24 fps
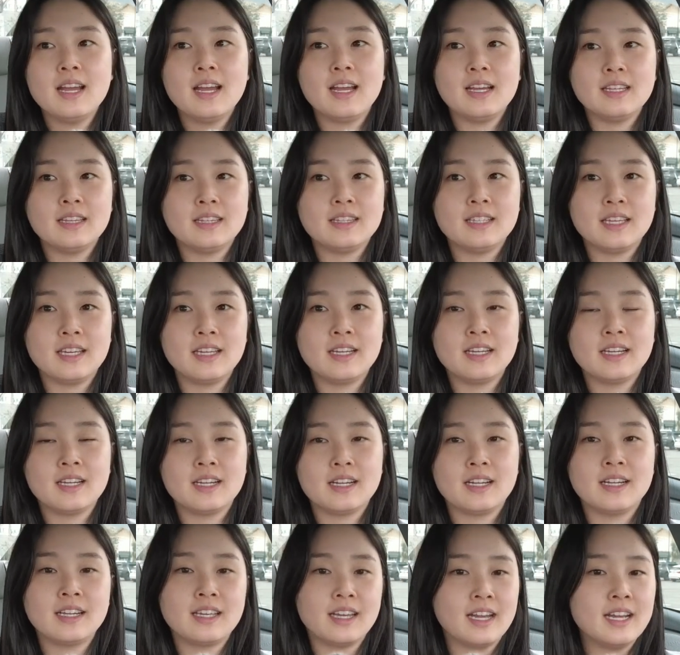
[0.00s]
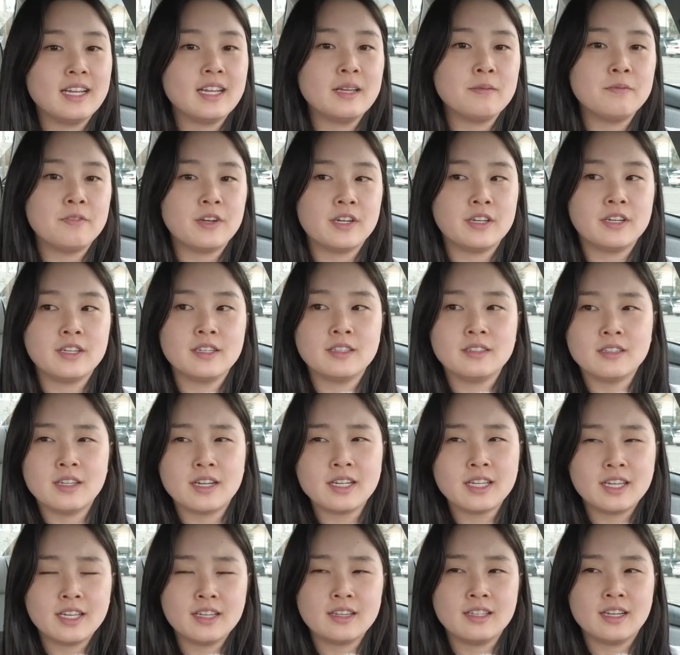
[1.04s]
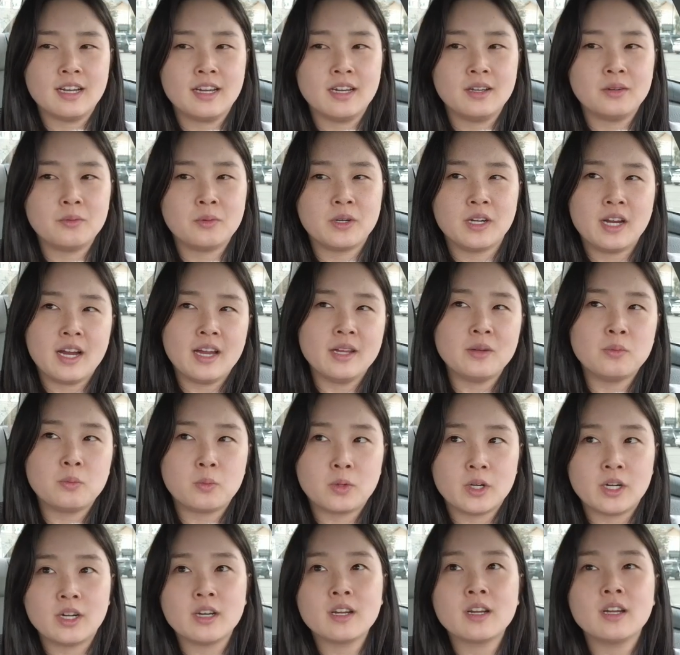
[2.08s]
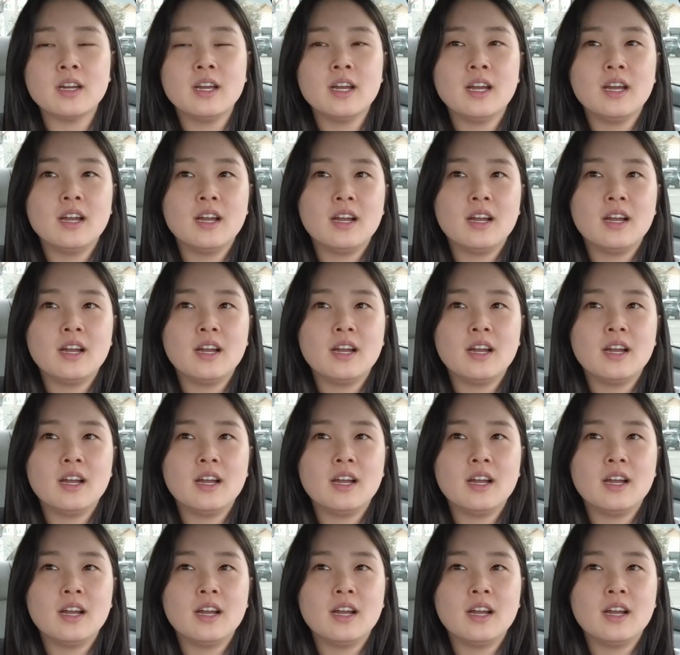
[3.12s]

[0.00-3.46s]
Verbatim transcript: I think, again, I'm very lucky that where I work,